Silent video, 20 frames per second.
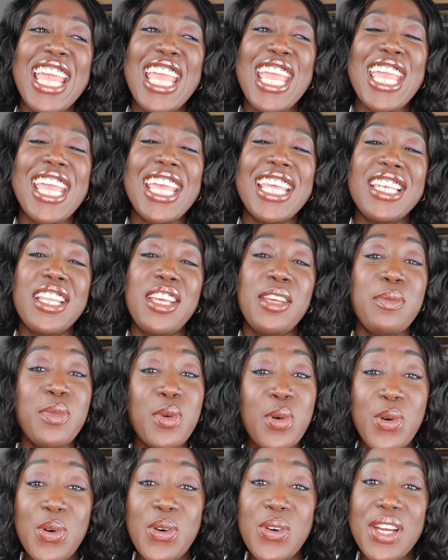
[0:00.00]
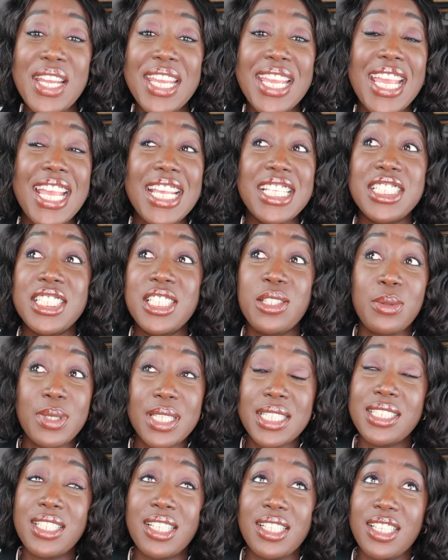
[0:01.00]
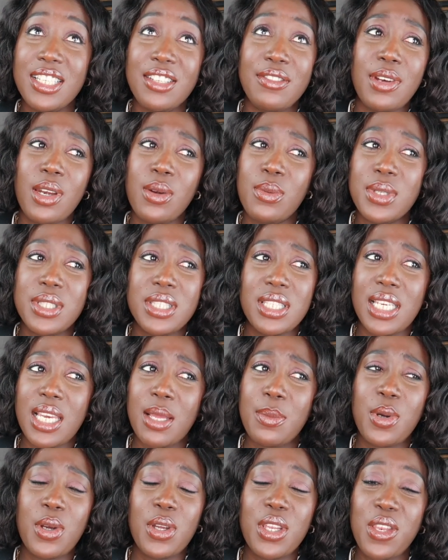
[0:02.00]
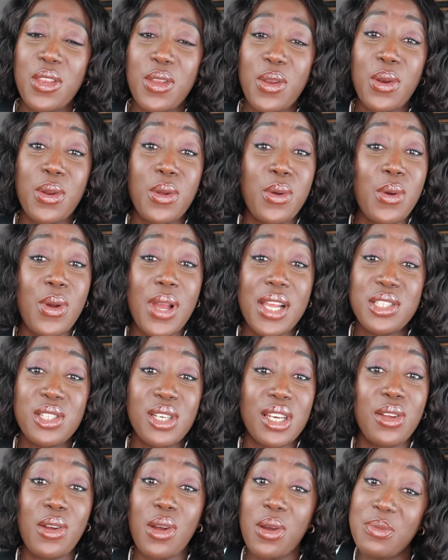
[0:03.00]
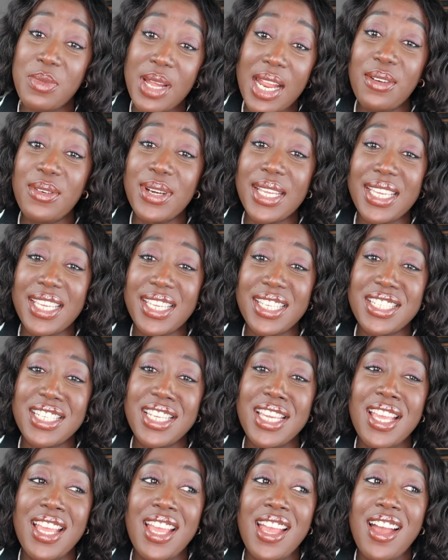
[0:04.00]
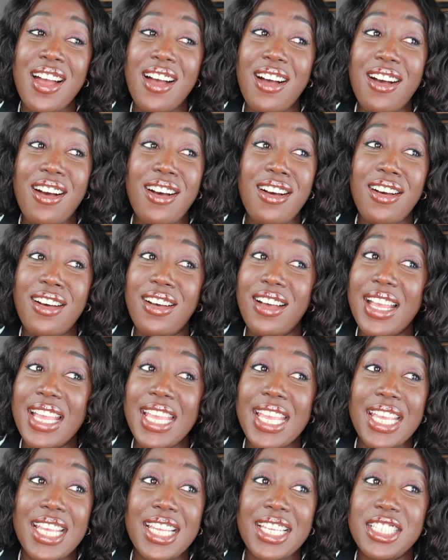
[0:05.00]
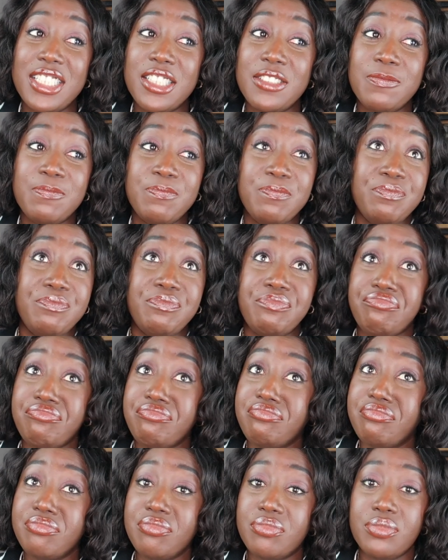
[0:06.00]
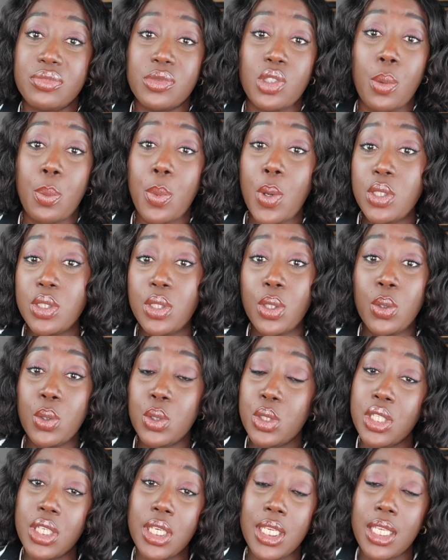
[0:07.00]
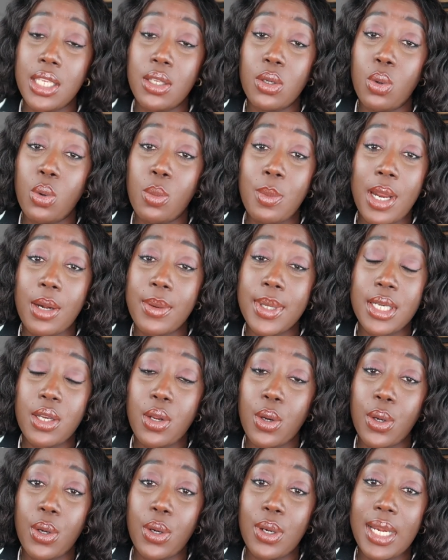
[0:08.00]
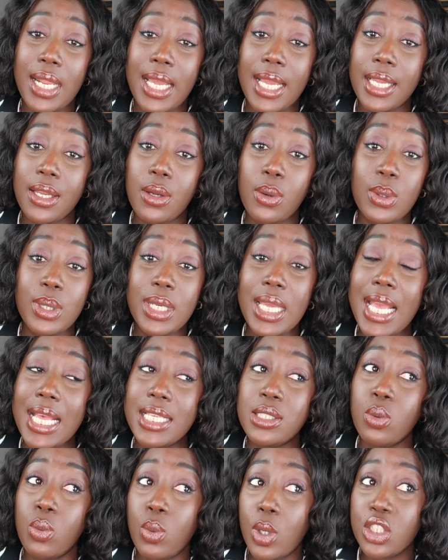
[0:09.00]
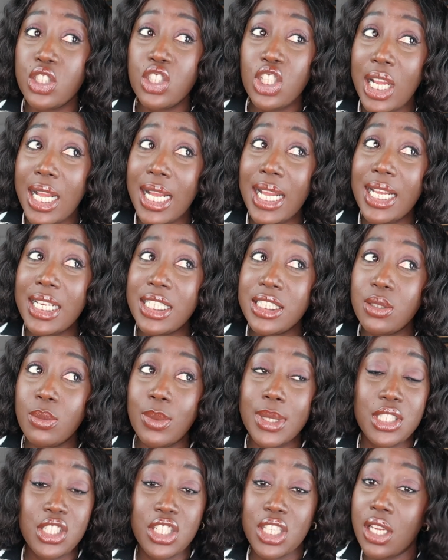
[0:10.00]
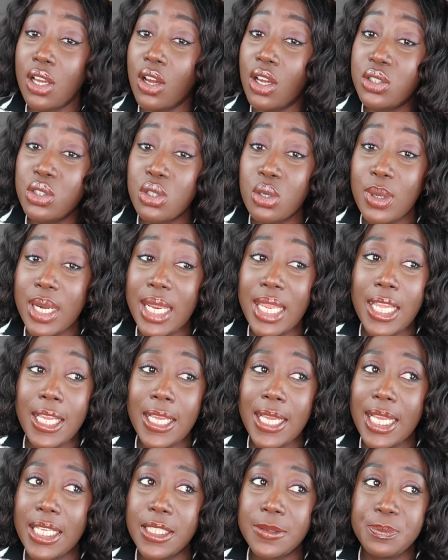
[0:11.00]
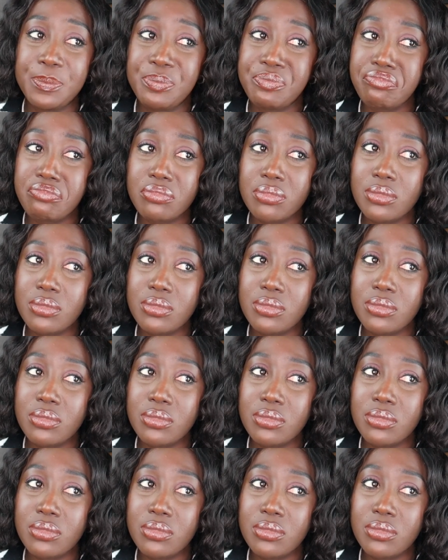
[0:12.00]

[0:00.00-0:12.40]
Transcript: and a boy and she recently very recently about a year ago actually got married uh, and the person who she who married her like only has one child when she got three and